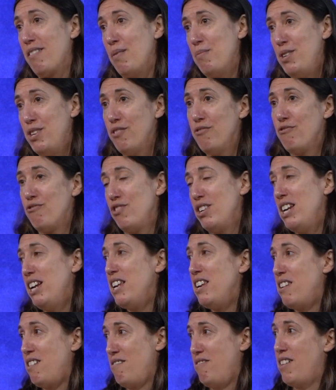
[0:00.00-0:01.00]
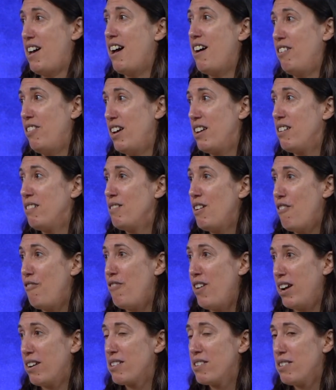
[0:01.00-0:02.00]
and we don't really know how that
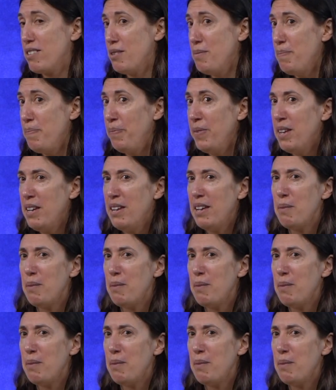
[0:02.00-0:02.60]
affects them,